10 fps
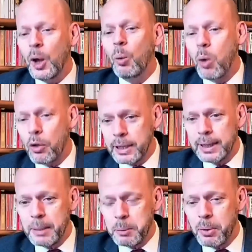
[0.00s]
what the
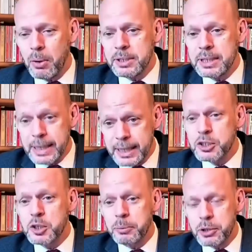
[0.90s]
Labour Party needs
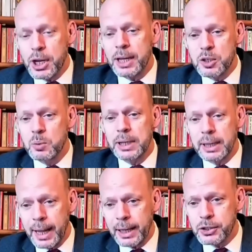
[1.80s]
to project to win
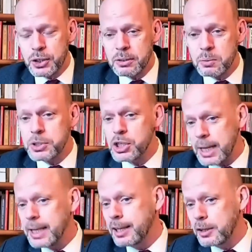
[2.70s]
elections, which is
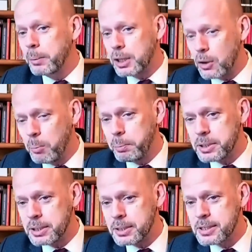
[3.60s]
economic
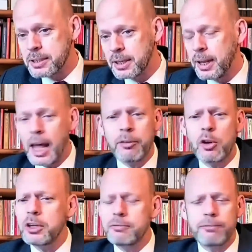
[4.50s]
competence, I've
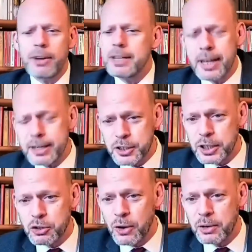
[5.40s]
got a fantastic
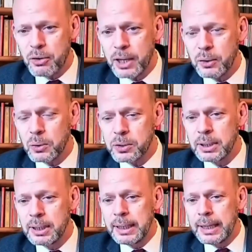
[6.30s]
track record.
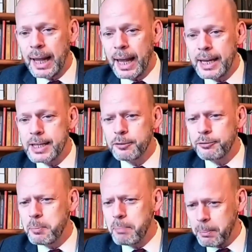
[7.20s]
And
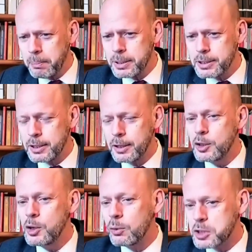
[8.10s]
for members
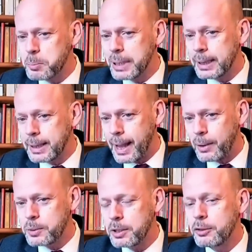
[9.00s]
not to be
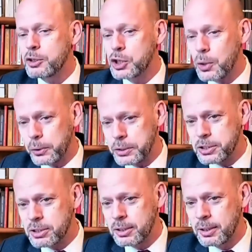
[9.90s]
allowed the
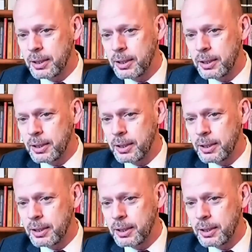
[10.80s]
choice